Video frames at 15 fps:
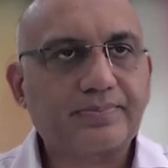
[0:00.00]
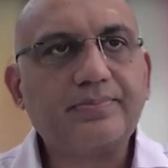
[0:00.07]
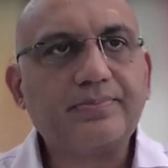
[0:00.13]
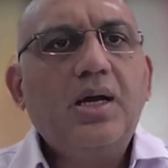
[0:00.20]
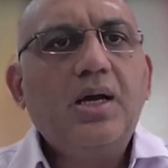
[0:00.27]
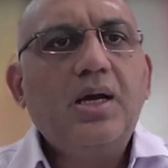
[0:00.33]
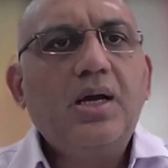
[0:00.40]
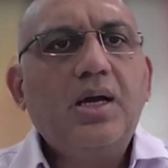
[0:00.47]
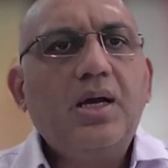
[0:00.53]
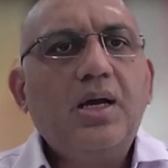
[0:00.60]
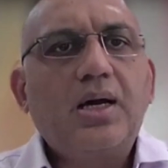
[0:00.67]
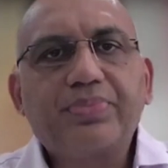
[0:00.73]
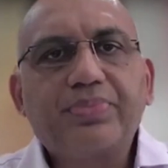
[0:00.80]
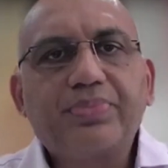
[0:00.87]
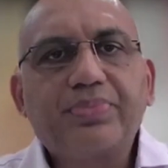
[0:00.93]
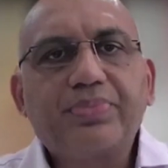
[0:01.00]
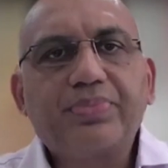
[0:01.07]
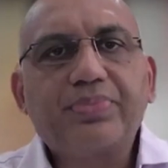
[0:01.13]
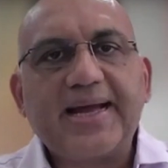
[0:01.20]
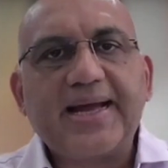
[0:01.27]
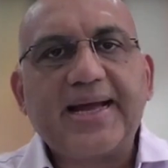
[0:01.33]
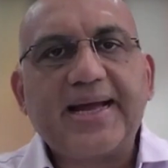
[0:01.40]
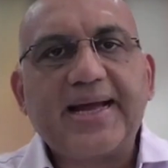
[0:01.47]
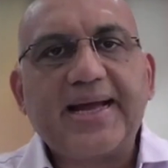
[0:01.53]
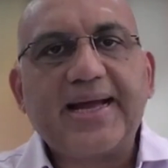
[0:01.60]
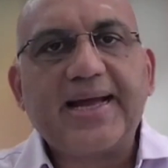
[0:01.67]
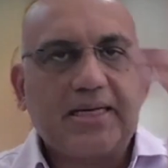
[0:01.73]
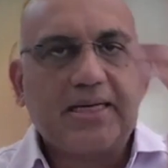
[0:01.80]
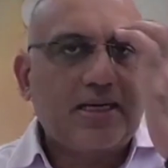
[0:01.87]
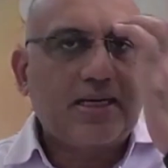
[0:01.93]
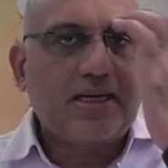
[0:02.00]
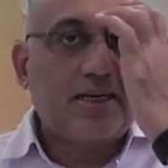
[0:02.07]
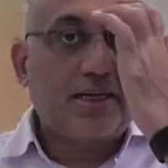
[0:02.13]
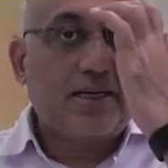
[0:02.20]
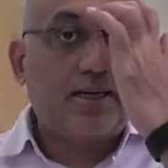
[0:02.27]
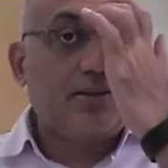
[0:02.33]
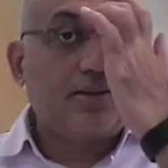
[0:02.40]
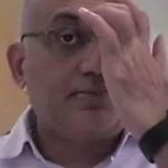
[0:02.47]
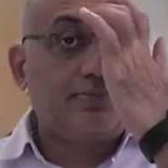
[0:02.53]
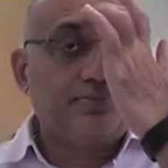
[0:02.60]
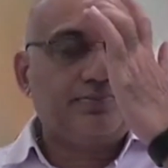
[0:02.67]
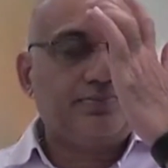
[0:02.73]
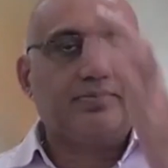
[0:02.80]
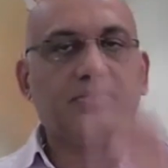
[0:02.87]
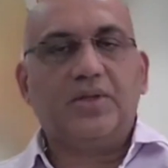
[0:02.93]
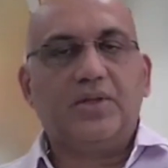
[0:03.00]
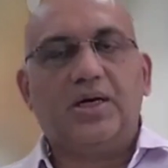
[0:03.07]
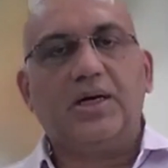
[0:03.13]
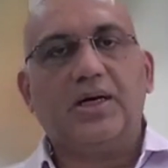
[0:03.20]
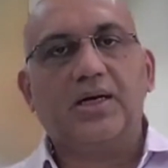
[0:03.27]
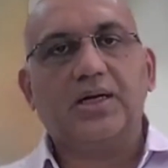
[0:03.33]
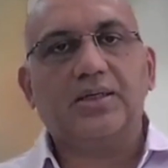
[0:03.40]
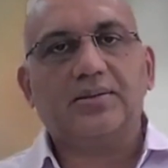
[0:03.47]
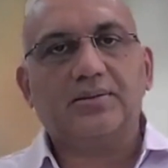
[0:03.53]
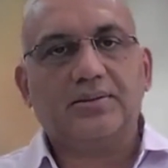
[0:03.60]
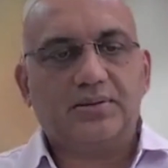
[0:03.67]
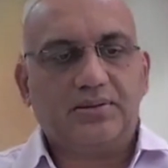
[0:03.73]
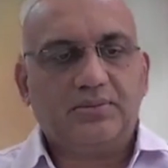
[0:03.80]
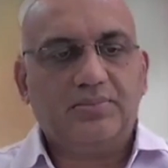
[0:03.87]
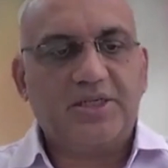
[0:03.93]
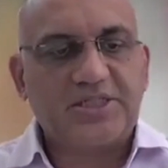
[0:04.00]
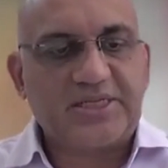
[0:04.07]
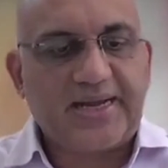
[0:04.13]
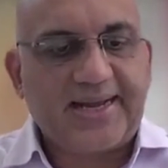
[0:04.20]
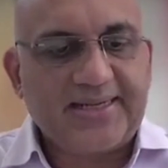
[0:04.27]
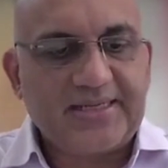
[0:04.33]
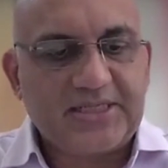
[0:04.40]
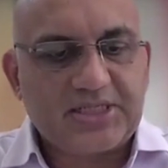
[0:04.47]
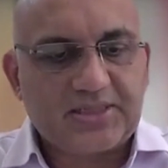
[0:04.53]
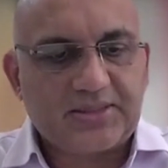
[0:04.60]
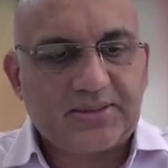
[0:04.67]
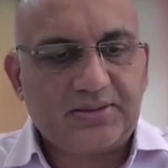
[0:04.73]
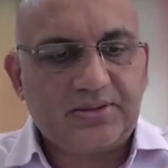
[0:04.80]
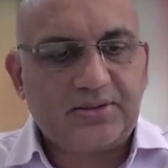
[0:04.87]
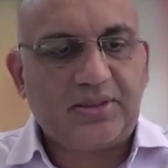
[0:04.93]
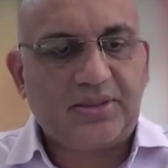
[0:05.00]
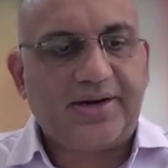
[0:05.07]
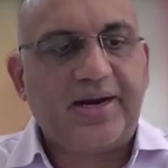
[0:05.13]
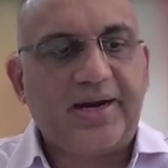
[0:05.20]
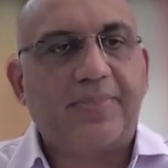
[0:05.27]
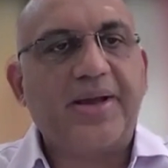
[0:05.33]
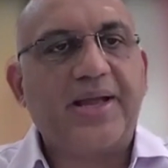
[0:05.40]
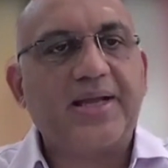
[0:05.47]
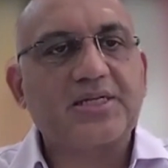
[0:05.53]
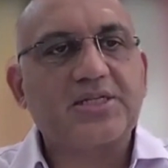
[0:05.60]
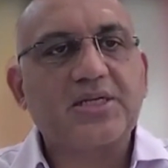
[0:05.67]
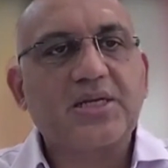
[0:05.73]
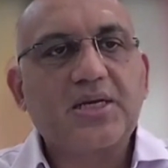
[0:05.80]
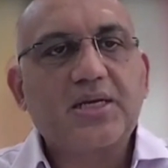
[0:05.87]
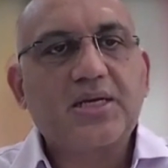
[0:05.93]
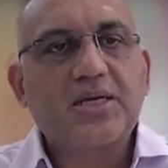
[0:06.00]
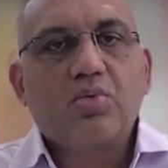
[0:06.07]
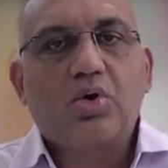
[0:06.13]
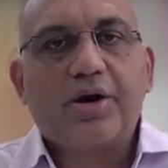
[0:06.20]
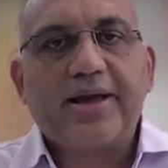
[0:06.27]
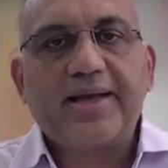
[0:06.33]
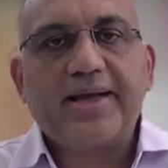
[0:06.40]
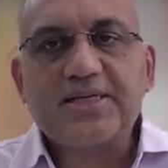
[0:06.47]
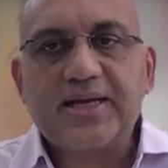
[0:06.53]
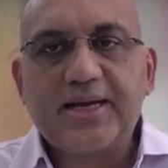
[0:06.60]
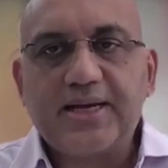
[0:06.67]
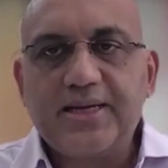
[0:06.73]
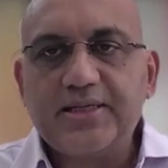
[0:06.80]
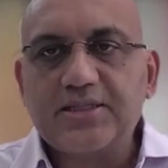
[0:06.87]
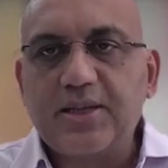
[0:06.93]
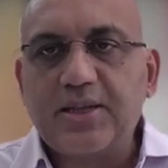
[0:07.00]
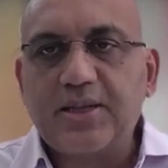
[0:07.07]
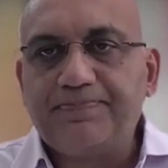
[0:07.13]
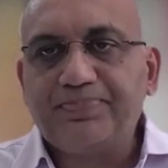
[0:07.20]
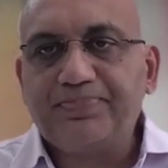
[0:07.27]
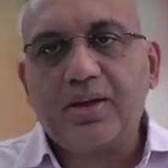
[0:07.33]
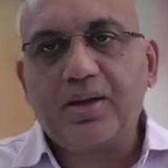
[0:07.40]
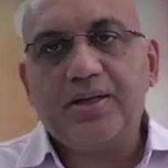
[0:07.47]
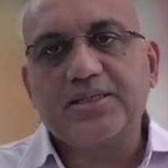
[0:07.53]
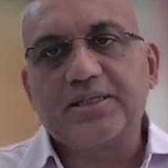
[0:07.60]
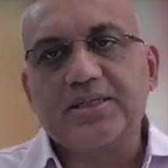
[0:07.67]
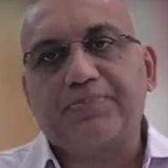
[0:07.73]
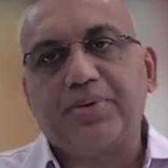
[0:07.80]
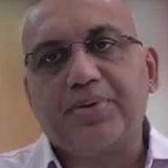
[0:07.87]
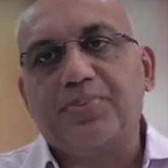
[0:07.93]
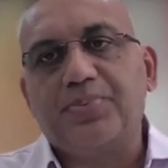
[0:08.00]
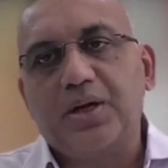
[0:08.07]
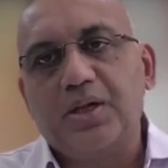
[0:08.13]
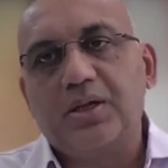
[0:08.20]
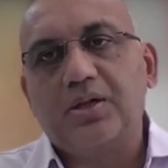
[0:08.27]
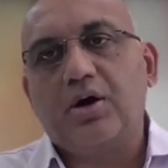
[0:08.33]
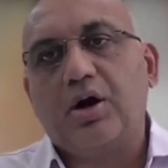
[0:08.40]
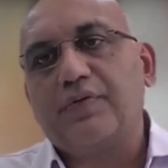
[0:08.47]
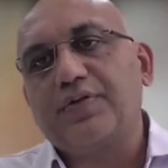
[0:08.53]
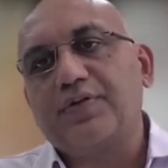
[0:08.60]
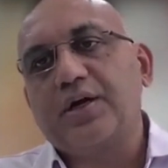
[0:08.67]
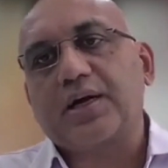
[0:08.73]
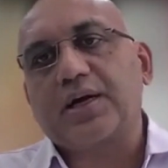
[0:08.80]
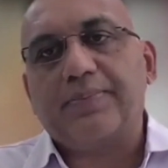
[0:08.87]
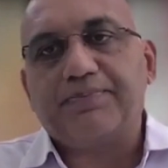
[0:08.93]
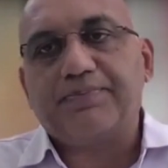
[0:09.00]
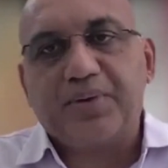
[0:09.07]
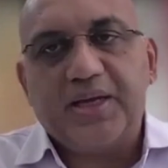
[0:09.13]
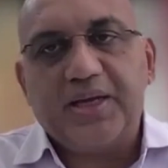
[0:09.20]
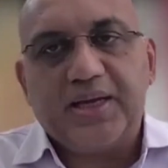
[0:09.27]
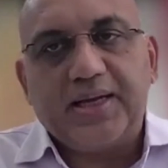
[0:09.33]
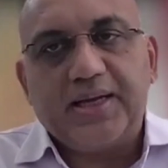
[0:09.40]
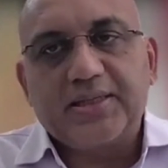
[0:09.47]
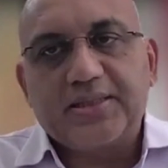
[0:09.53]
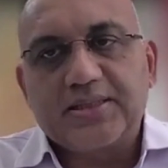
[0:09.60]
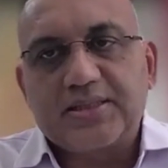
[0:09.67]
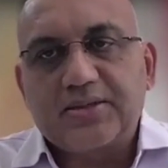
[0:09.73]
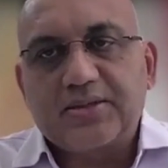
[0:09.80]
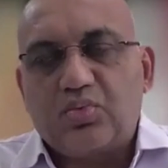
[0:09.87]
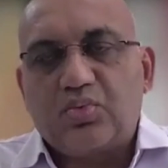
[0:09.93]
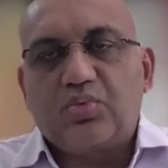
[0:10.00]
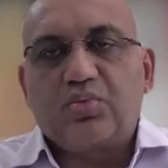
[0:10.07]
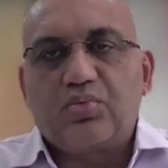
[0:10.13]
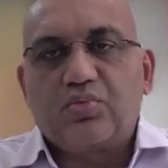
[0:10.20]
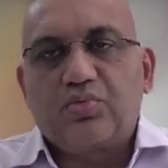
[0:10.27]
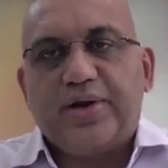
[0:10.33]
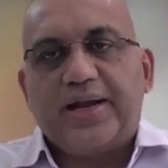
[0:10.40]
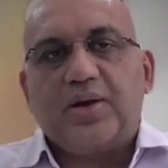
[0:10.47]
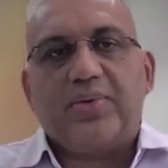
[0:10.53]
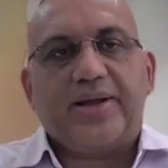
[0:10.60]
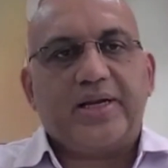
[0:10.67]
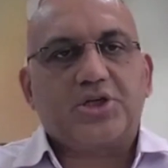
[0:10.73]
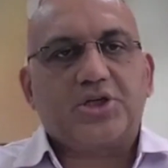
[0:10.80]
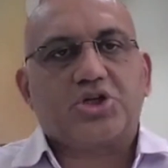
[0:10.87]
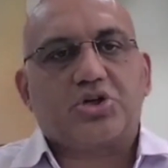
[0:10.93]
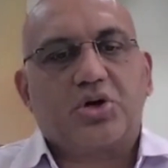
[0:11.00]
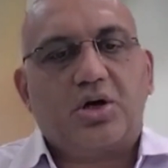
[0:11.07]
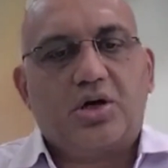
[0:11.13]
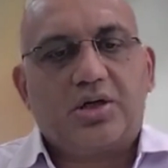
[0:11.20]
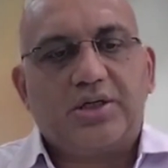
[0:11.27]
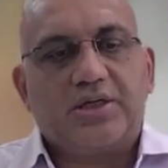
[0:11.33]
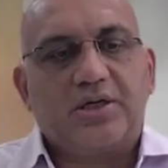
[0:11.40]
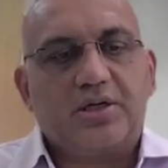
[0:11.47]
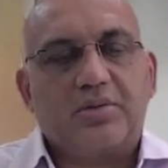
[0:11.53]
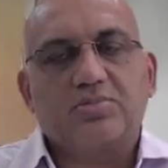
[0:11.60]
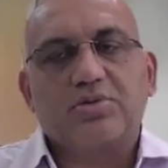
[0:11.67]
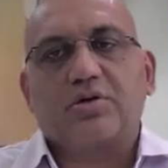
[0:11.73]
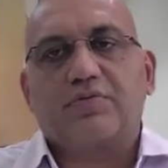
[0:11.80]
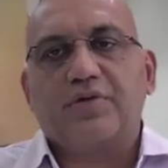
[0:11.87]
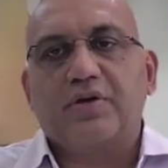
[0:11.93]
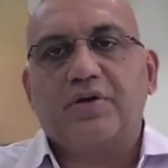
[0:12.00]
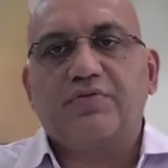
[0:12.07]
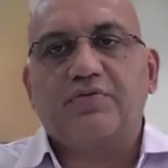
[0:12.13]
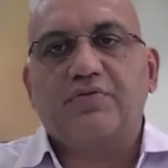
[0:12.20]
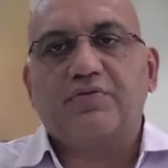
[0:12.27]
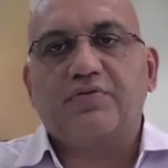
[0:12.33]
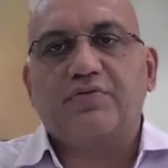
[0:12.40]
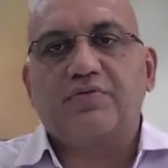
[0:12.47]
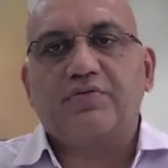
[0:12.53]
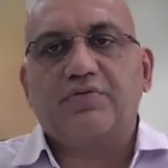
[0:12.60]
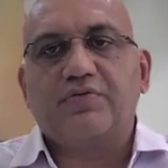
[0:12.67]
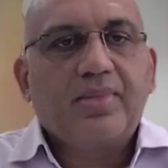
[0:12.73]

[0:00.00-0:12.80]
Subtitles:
Uh, besides uh, uh, besides the database, what I say is the people of the company is very strong in terms of we've been